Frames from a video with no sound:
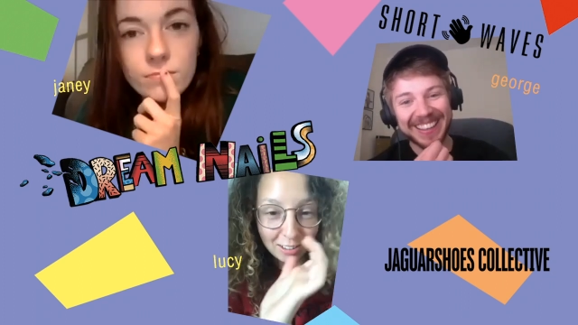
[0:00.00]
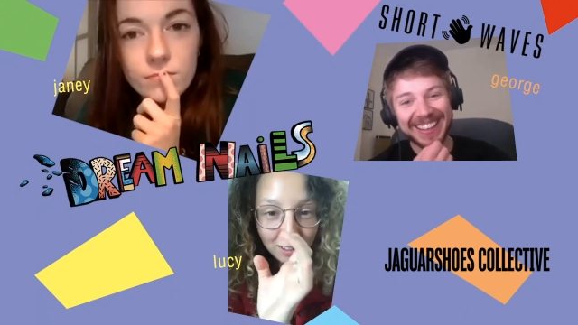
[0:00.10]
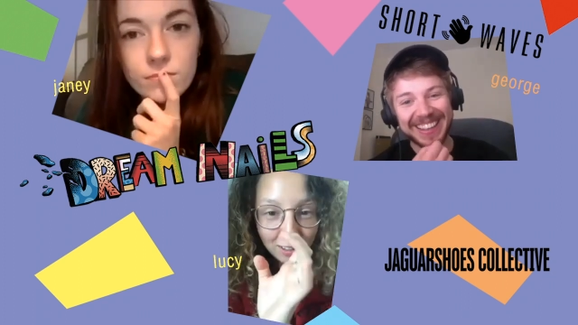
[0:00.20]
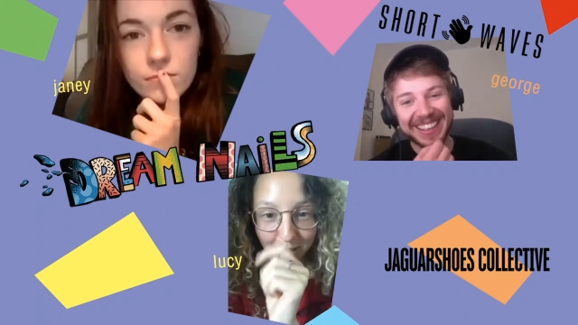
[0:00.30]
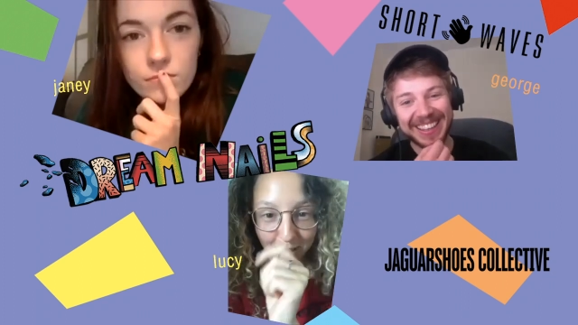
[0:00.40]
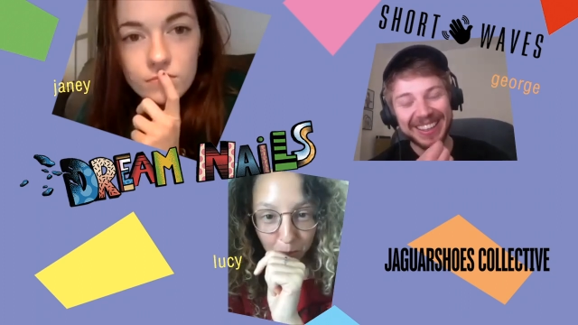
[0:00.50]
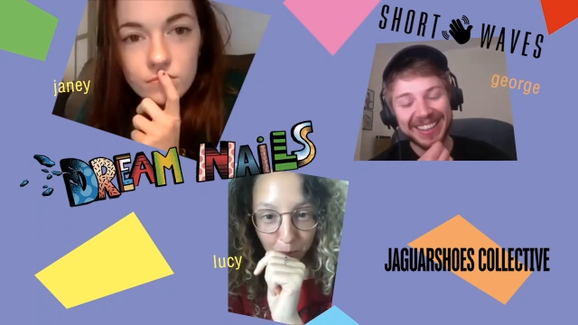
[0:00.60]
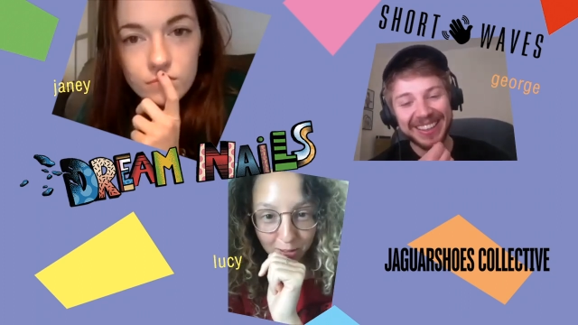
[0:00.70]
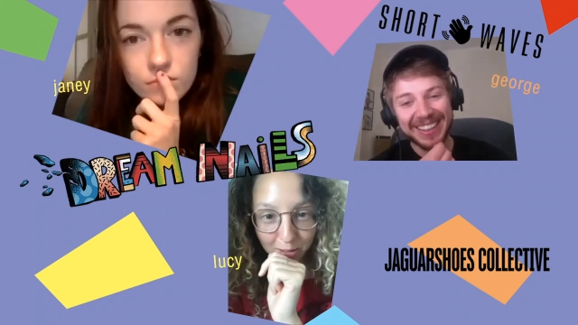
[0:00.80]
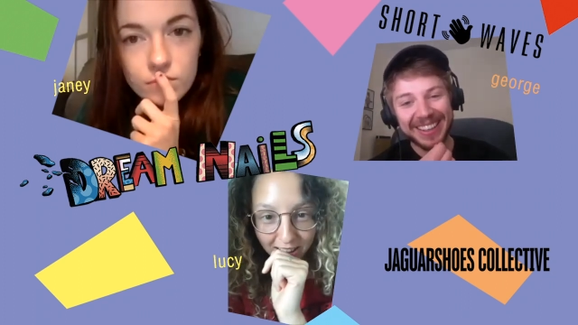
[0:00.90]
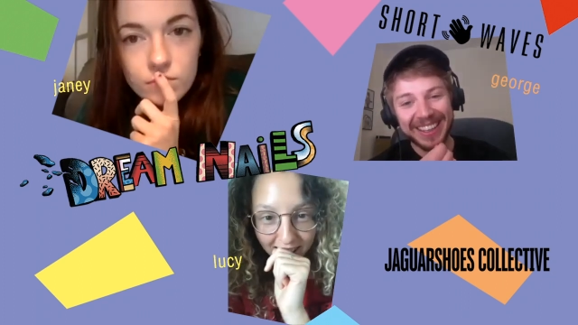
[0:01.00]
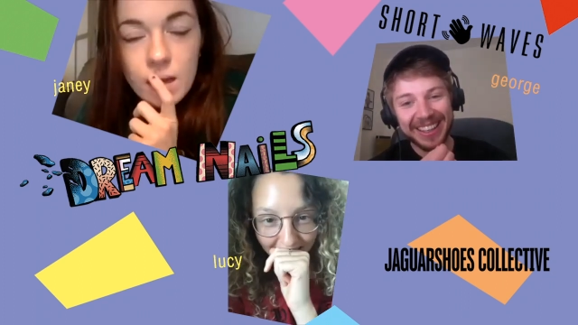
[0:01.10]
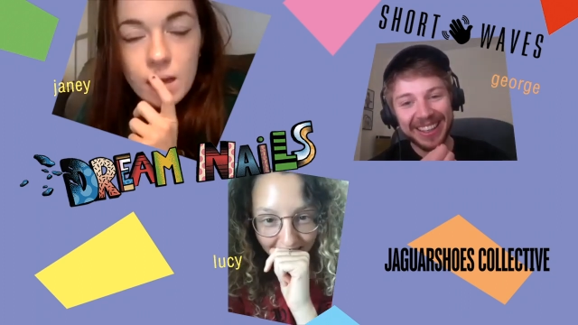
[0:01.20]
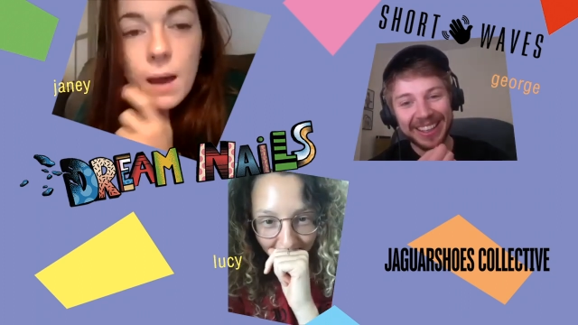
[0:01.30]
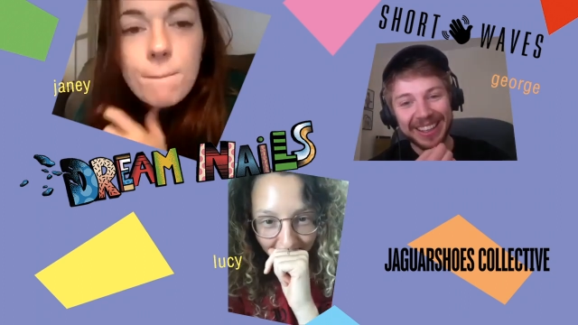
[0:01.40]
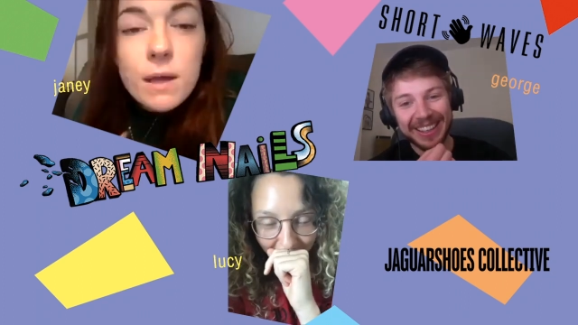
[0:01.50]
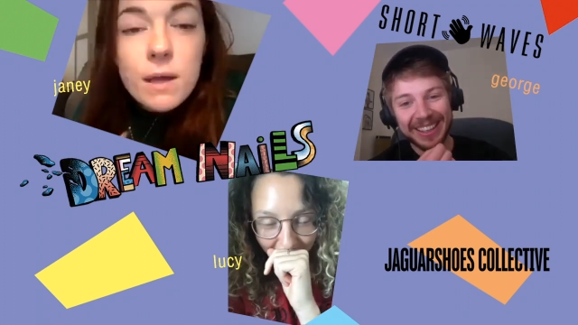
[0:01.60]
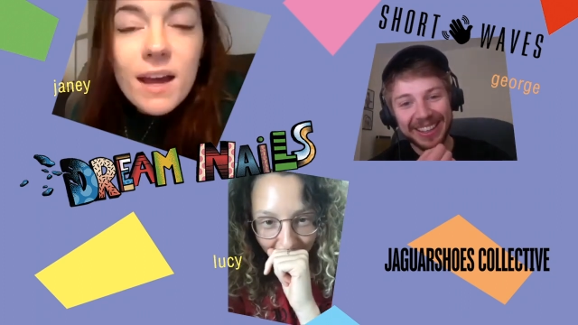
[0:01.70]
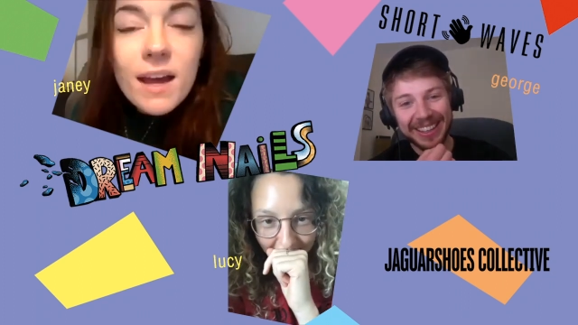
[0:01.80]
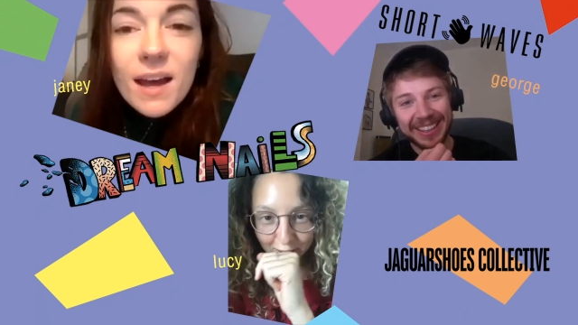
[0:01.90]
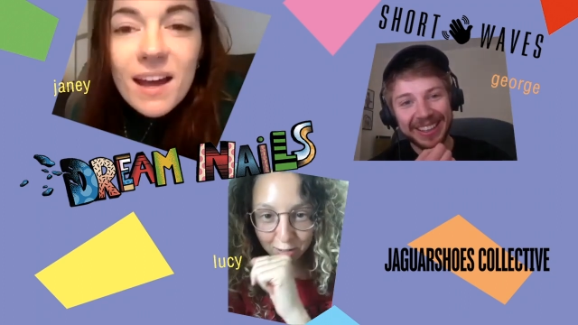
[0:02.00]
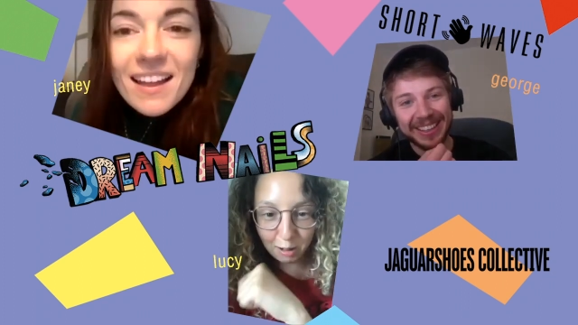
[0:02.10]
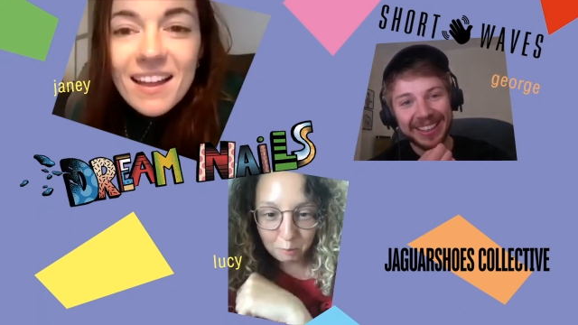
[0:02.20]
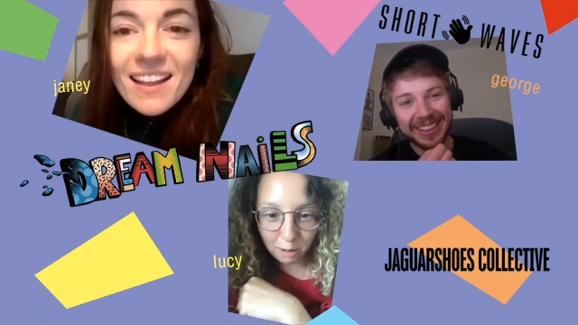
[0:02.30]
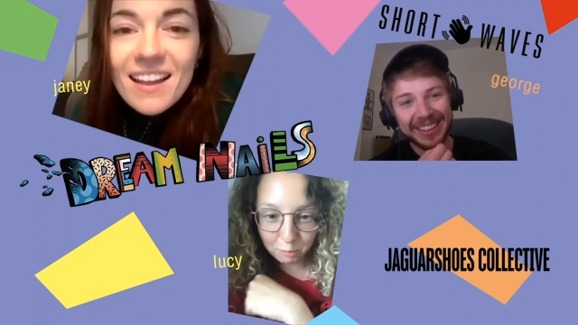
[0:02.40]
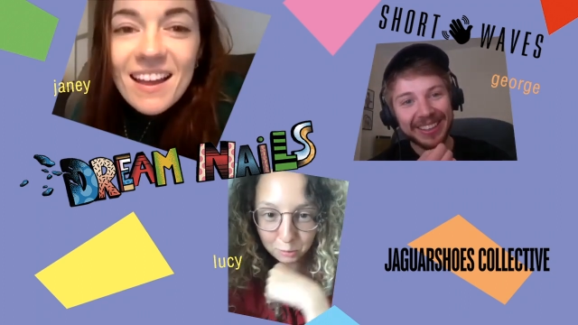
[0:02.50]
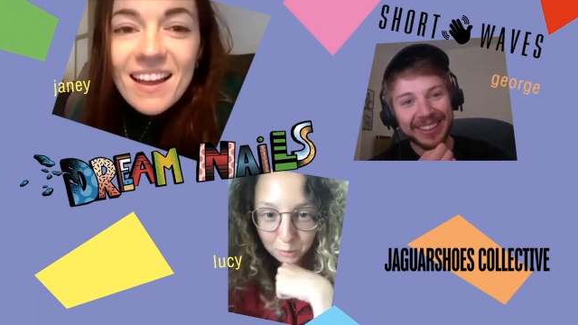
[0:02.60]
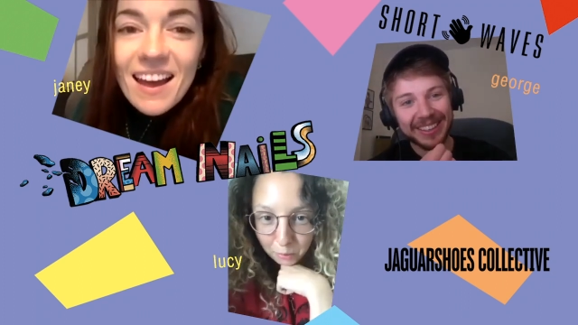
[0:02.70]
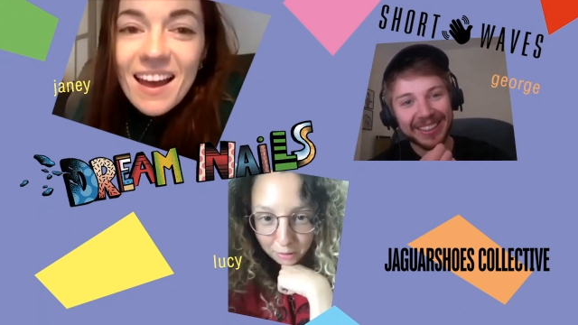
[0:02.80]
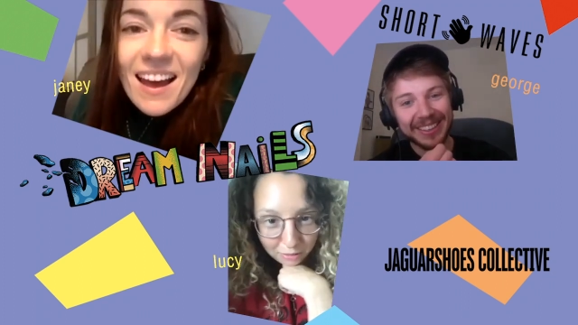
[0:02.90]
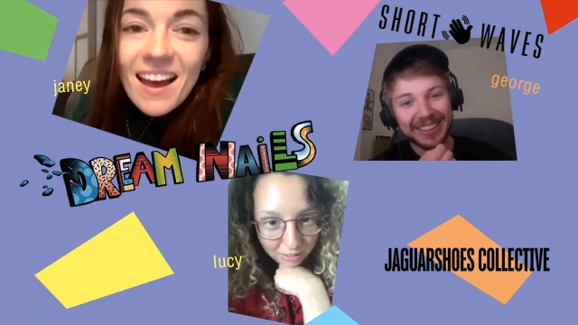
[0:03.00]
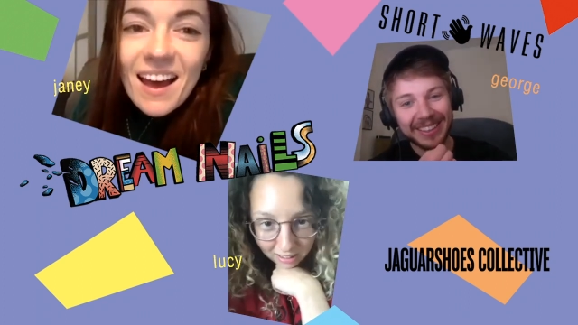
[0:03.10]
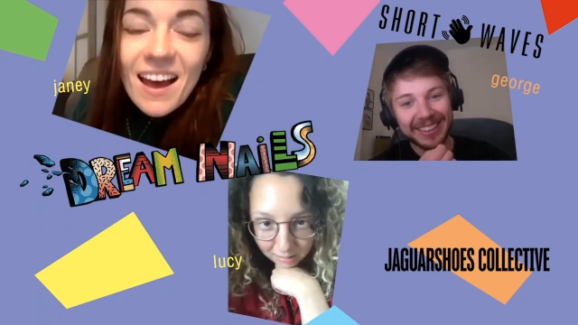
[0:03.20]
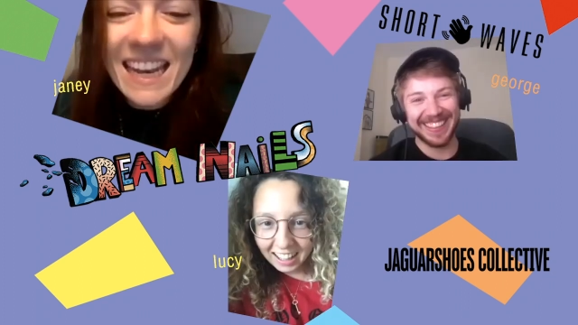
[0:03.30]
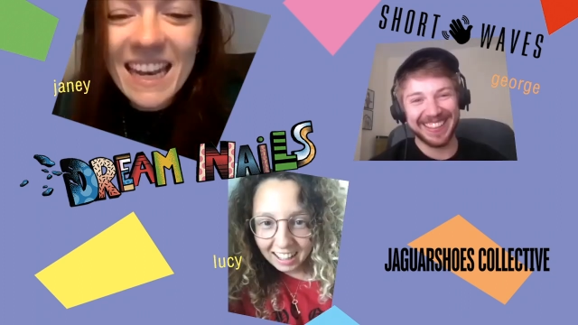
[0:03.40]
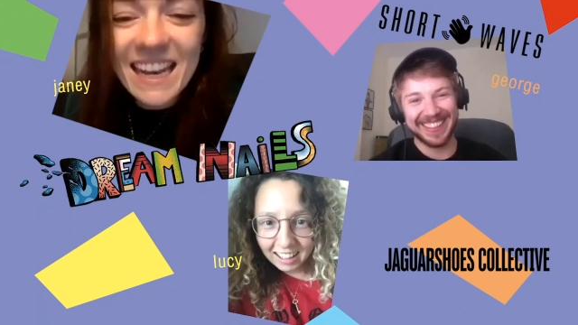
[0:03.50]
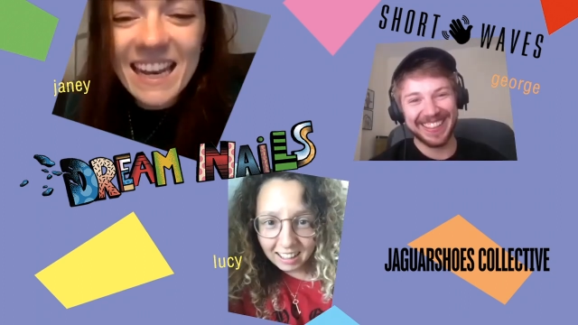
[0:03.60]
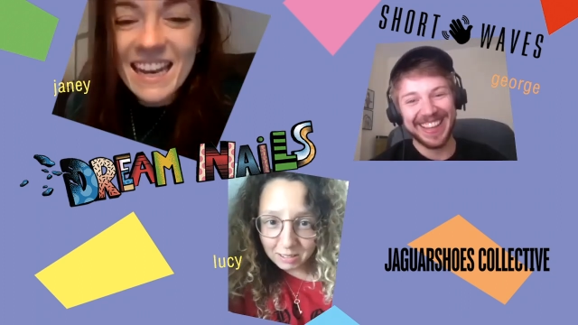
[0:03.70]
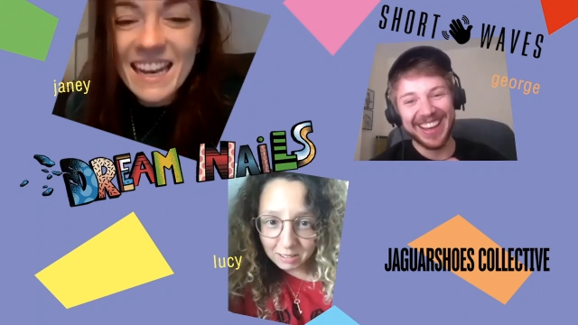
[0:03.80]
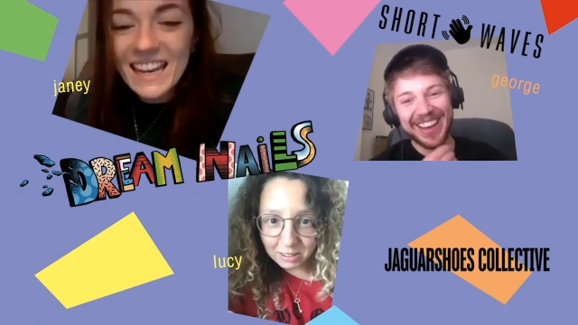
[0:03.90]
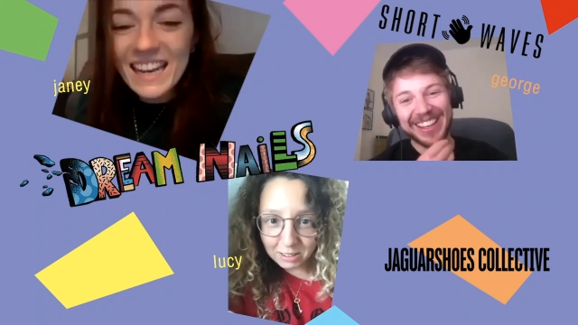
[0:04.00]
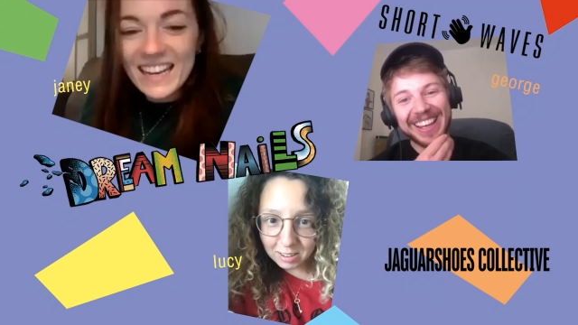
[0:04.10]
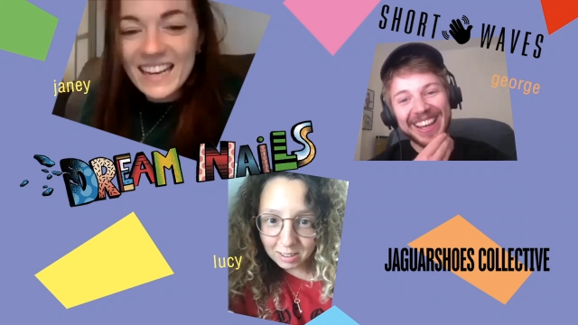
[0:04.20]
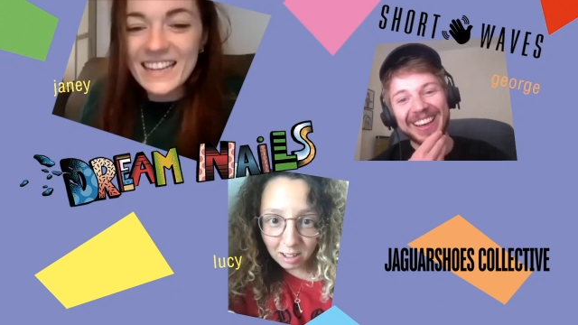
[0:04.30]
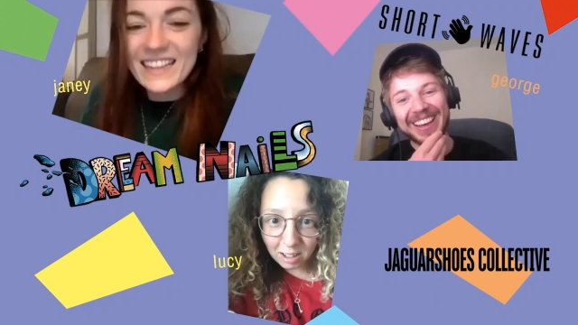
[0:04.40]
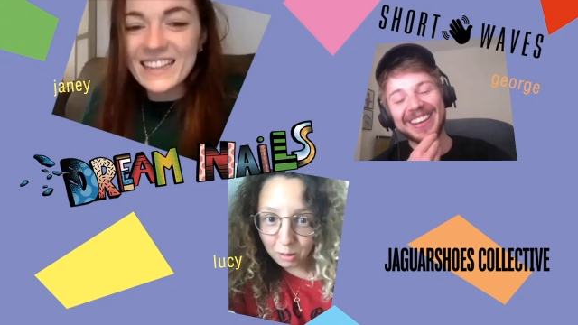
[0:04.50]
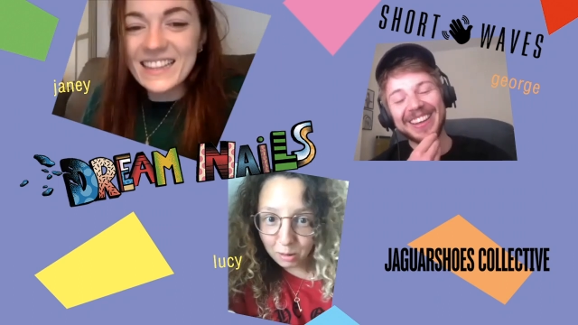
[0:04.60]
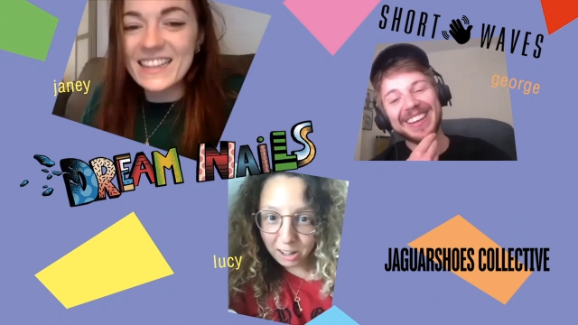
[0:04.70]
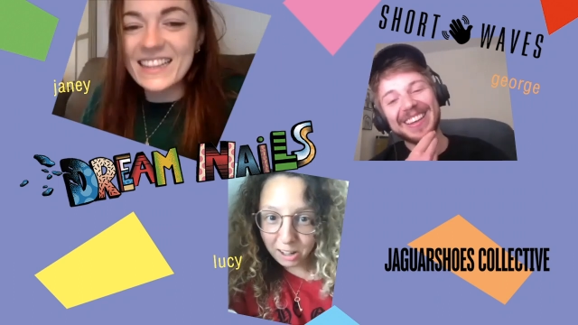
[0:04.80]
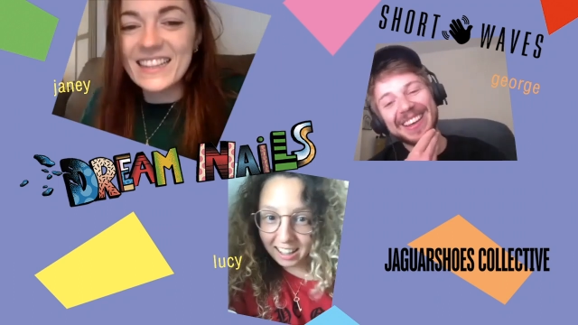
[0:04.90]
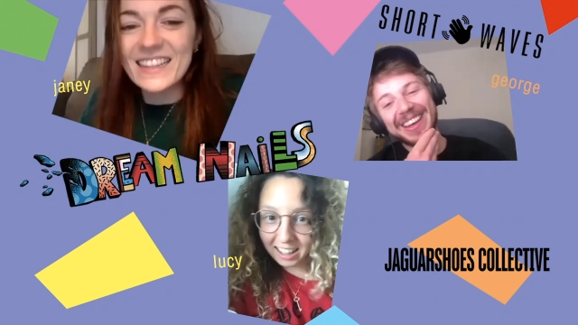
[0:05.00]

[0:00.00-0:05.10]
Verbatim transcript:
Speaker 1: there is a video somewhere on our um, Instagram. We'll have to repost it. It was so